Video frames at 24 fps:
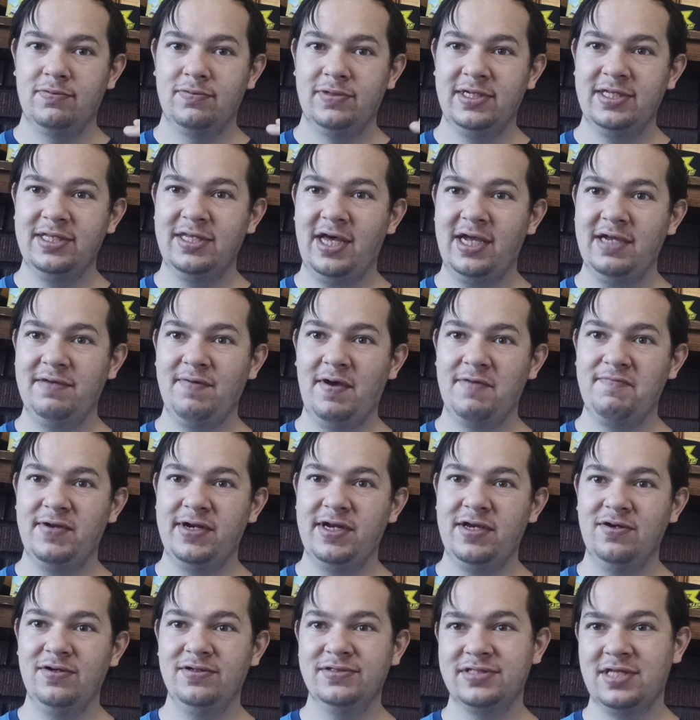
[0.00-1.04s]
really like my
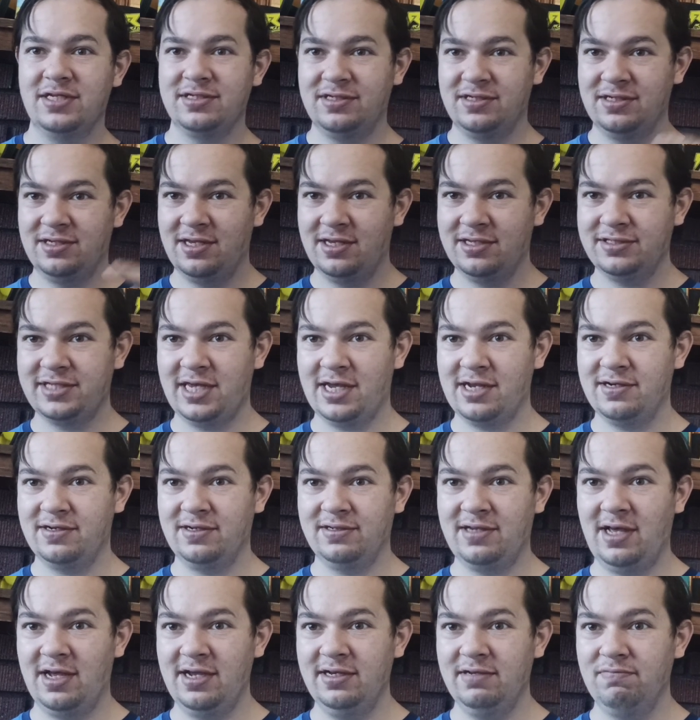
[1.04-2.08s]
videos, then hit
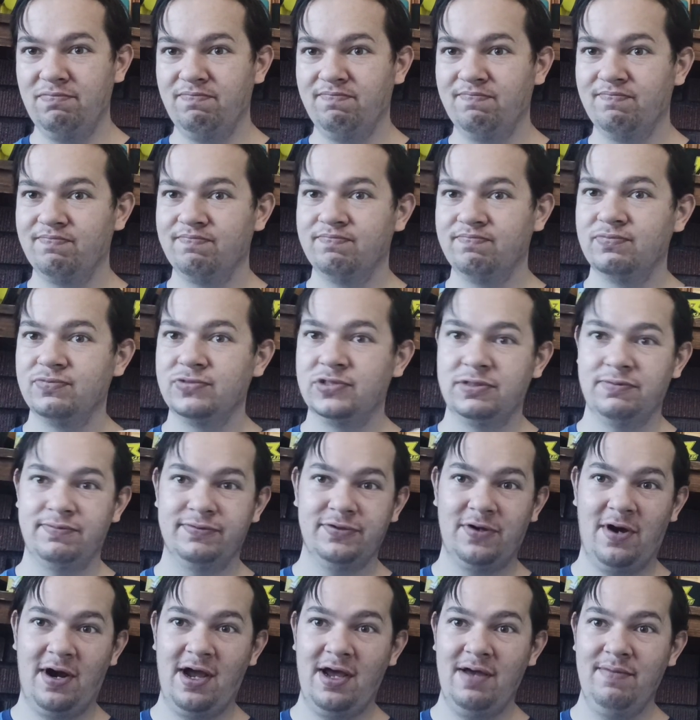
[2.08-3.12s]
that like,
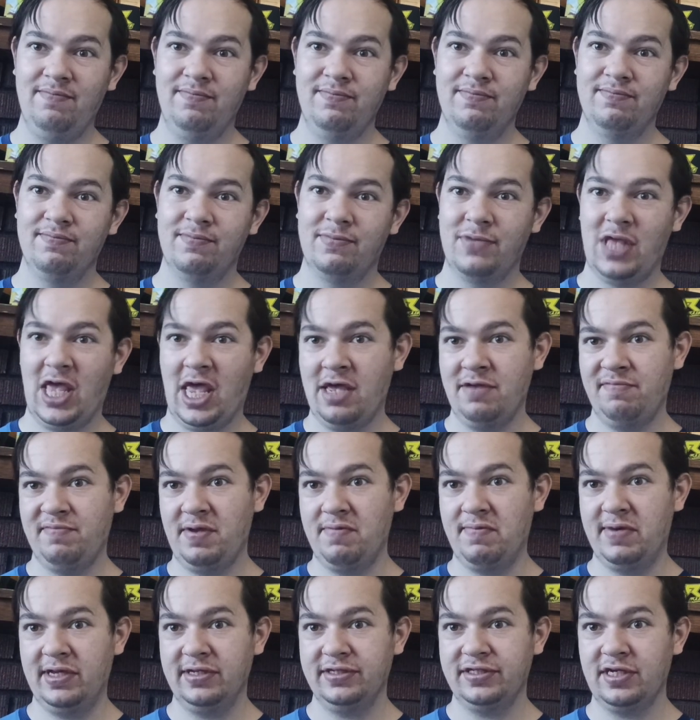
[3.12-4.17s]
subscribe, and
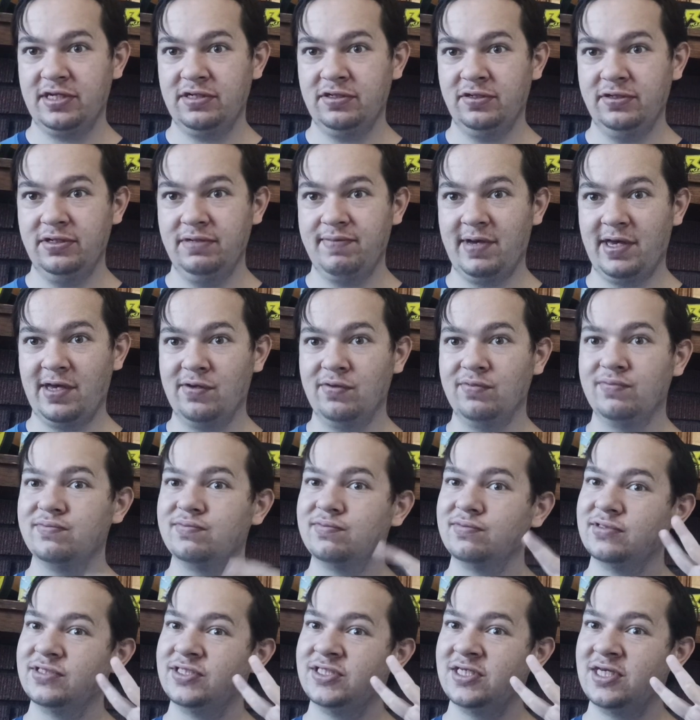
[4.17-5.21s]
maybe hit that noty bell.
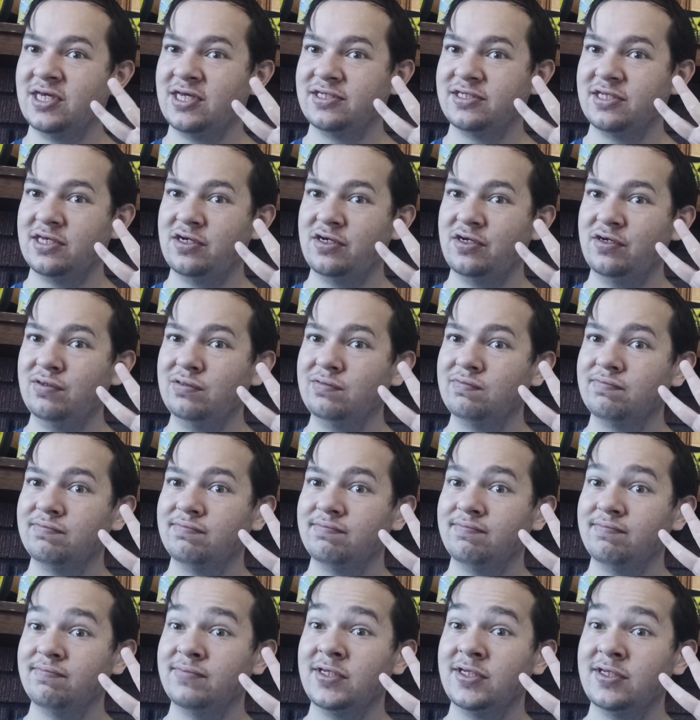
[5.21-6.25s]
See you guys later.
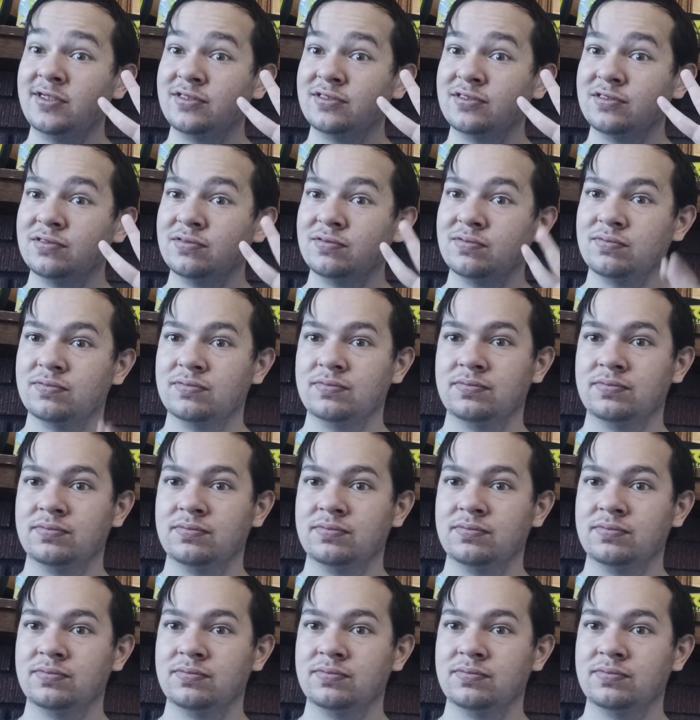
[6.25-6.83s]
Peace.